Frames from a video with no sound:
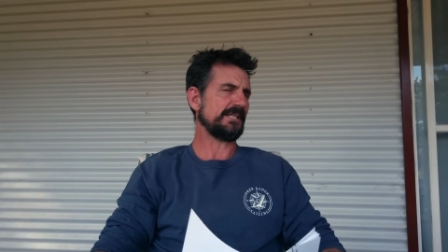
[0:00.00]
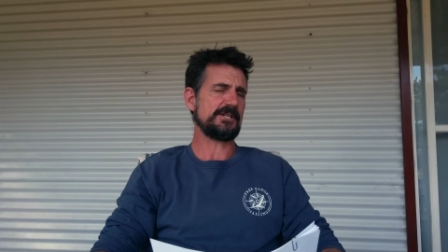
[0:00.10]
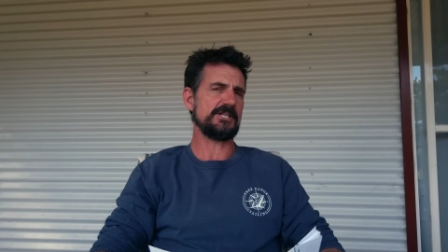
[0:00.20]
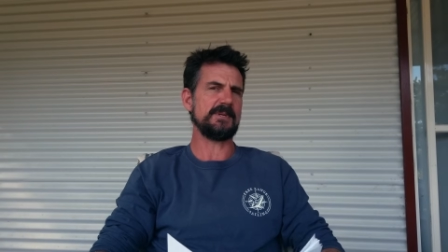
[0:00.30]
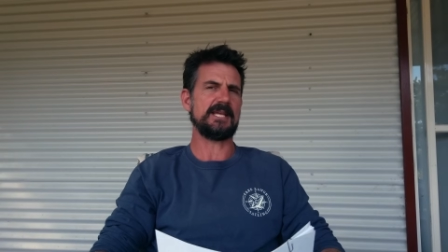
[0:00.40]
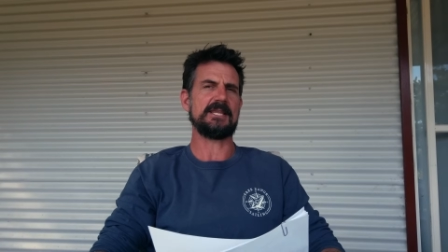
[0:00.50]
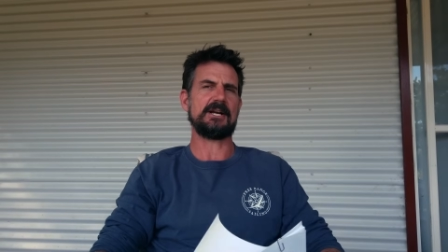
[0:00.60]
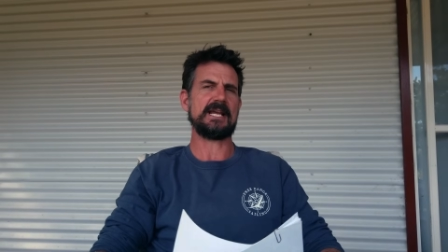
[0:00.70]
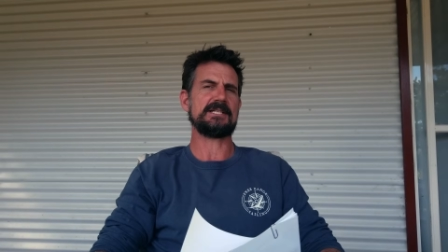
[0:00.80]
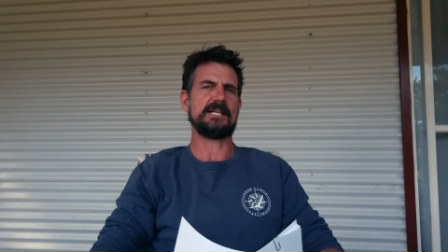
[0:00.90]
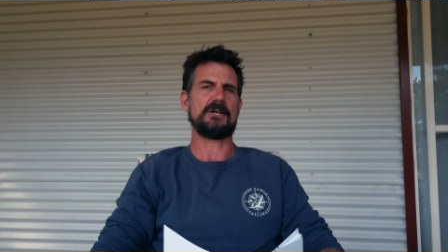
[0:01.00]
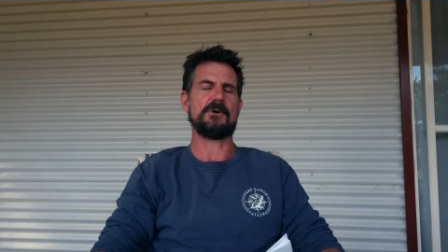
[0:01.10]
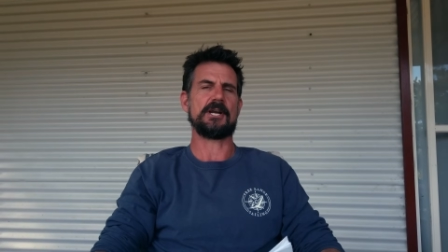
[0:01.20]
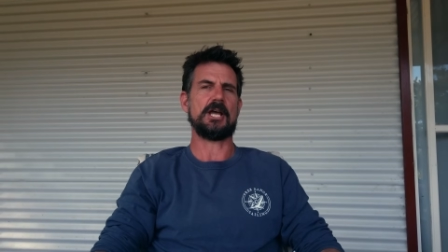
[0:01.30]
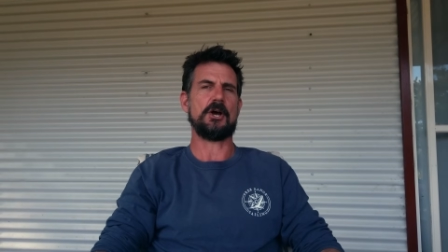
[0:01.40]
excuse me, they're actually
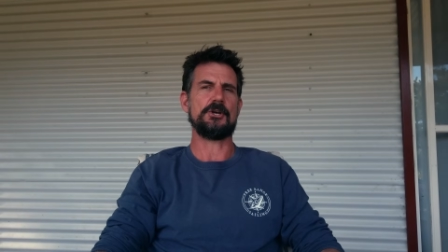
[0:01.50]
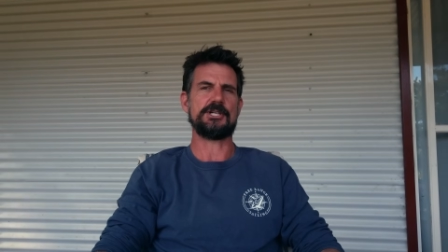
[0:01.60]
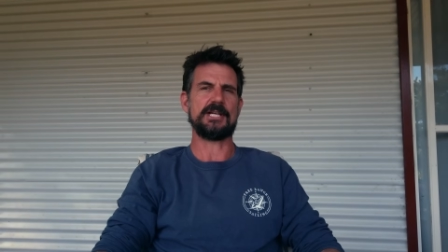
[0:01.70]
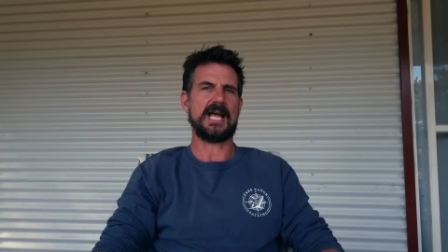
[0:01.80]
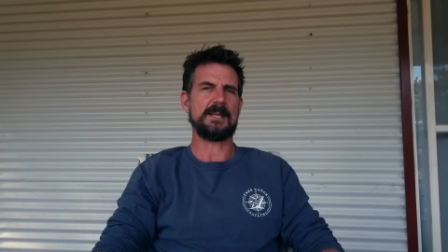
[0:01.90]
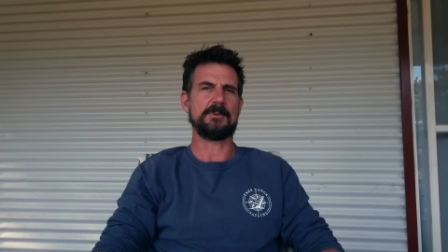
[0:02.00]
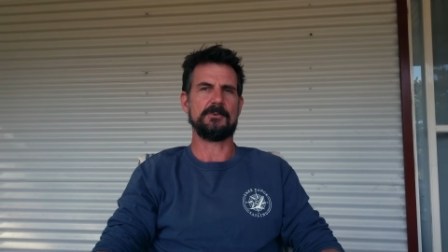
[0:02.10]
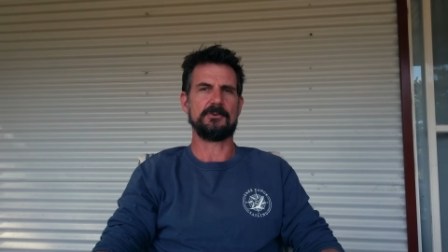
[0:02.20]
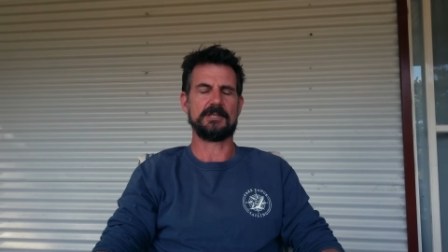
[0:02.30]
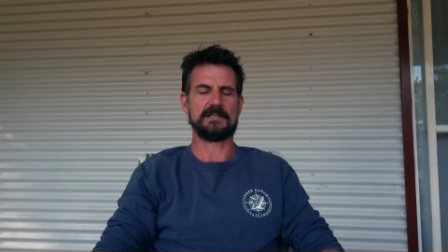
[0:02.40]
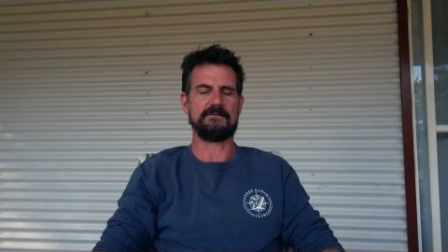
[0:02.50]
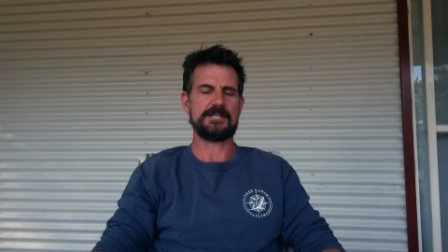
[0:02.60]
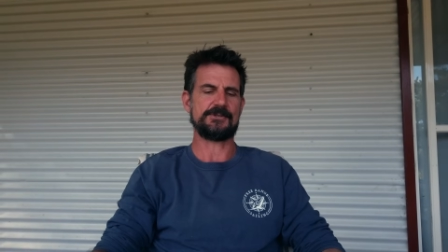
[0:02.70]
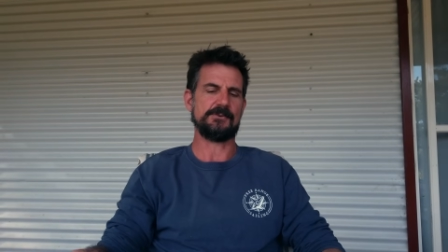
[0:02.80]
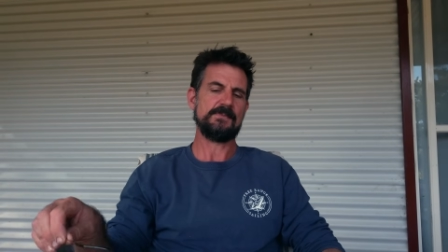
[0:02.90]
quite an ocean-capable little
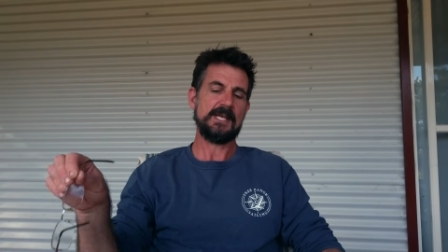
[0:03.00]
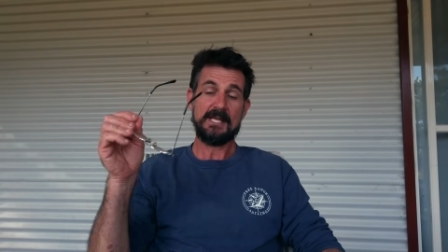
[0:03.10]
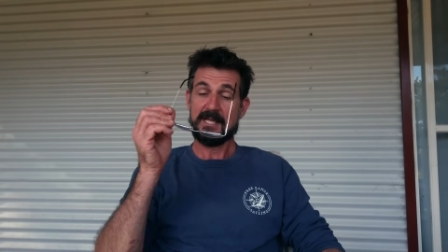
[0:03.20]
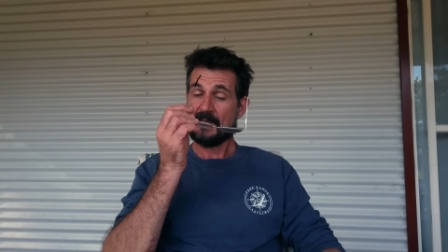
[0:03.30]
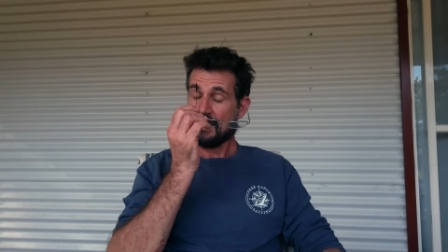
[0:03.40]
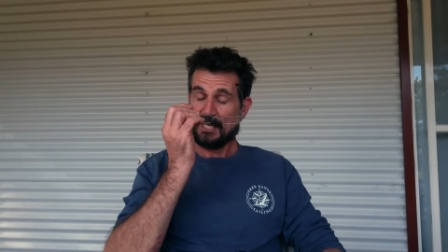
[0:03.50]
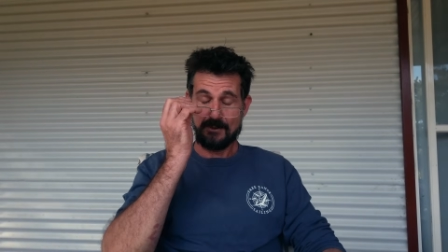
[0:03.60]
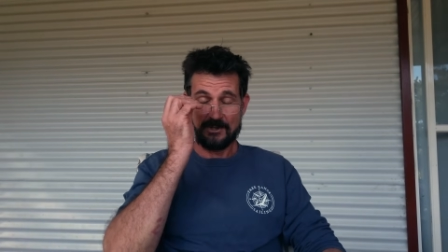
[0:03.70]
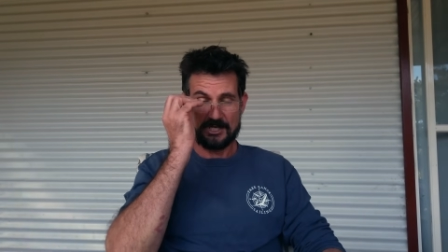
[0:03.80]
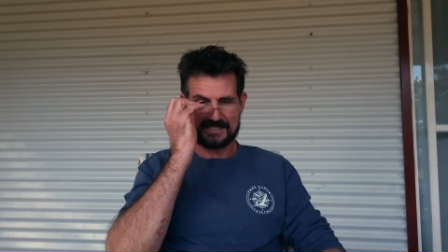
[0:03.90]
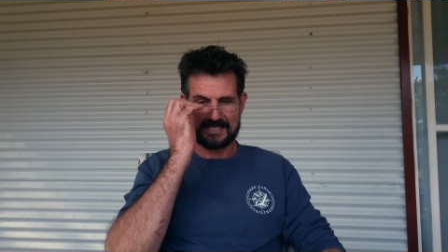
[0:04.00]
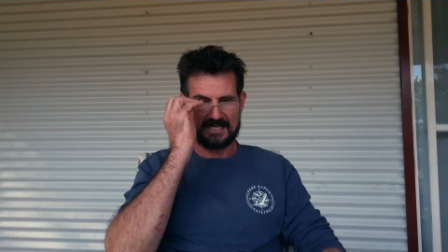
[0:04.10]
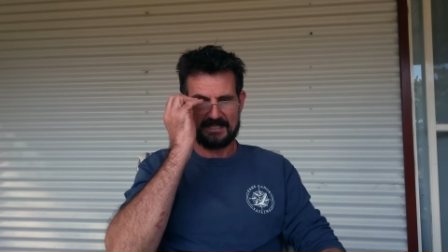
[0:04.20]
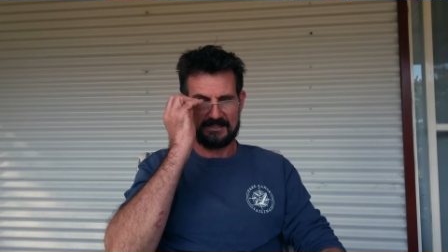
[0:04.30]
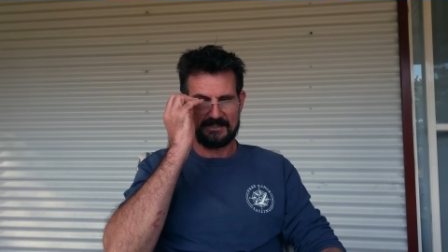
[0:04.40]
vessel. And when I
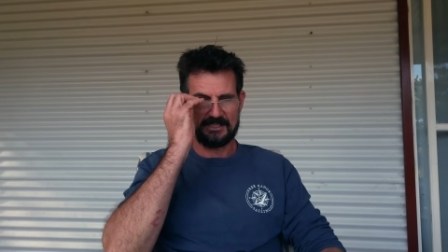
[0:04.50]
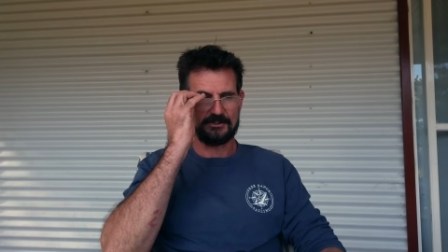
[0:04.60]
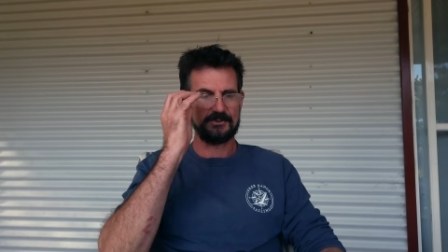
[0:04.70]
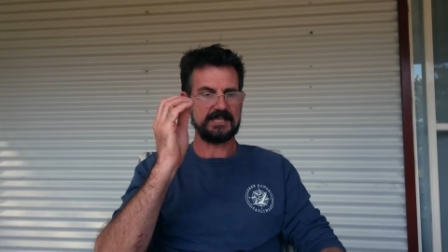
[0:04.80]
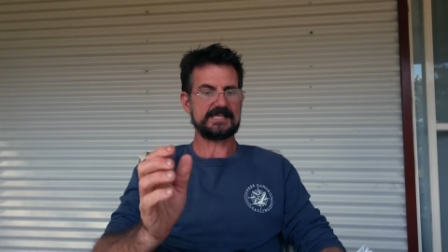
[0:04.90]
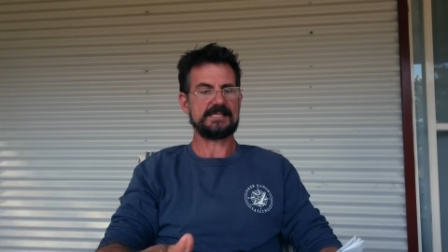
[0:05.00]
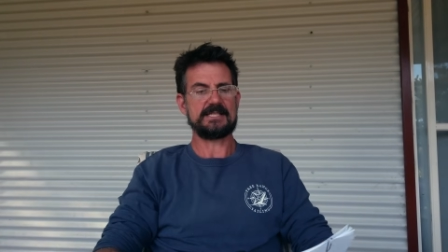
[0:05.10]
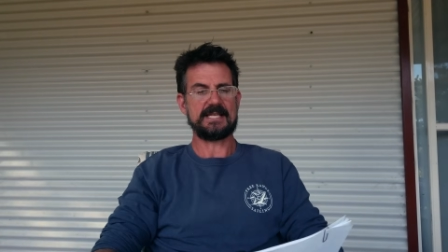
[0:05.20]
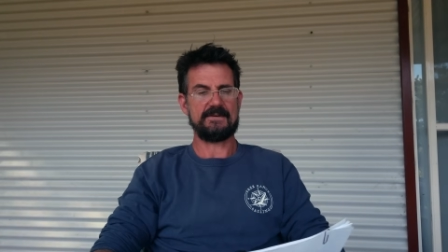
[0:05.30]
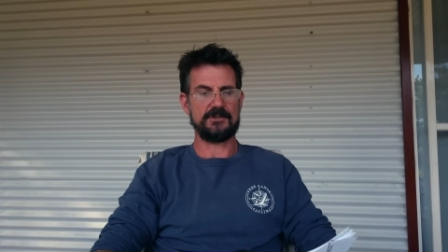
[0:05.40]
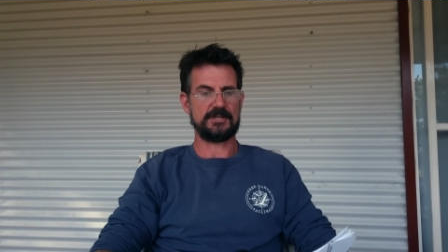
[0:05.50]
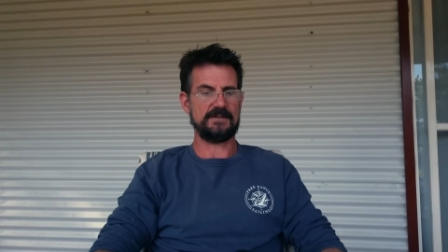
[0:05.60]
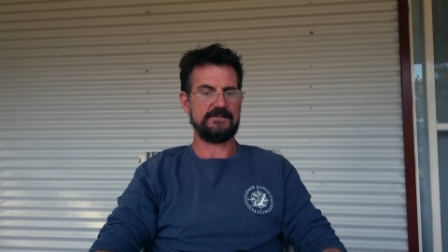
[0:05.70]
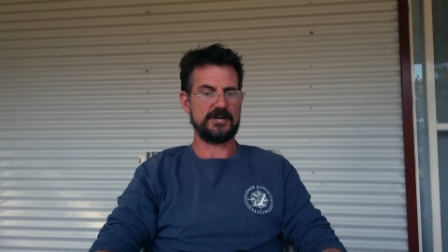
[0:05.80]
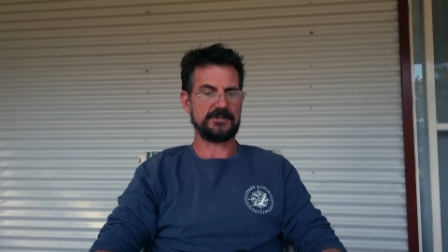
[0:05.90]
say little, let's just have a look
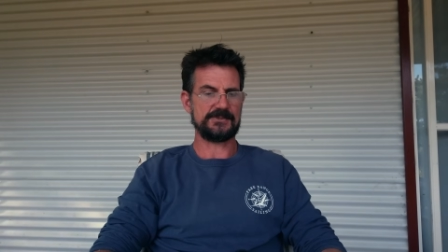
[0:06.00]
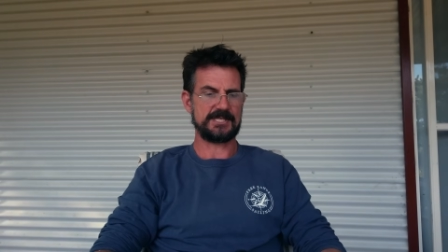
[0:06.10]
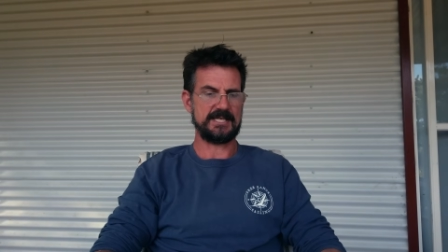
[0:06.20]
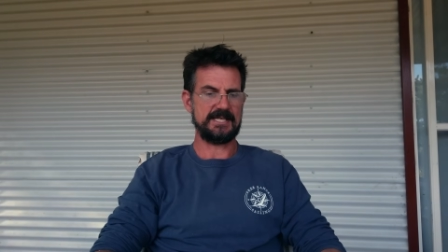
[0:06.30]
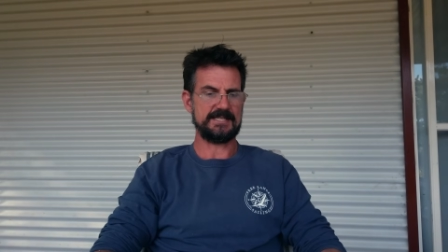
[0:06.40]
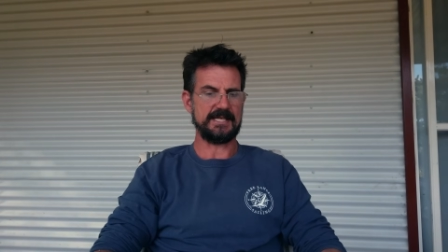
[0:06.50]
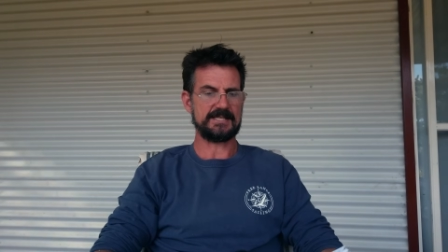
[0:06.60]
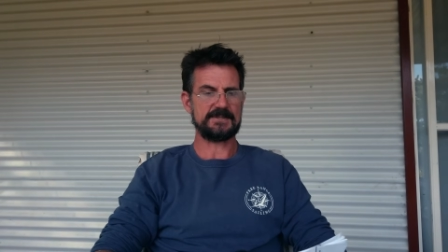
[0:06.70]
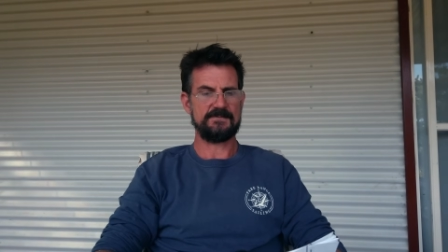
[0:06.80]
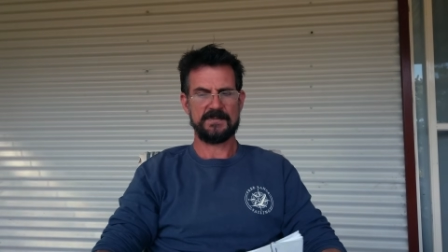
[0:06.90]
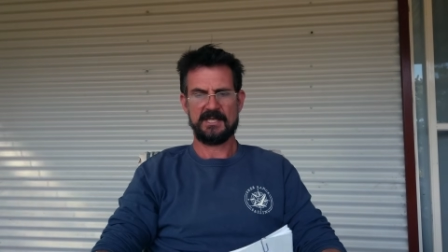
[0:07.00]
at the vital statistics.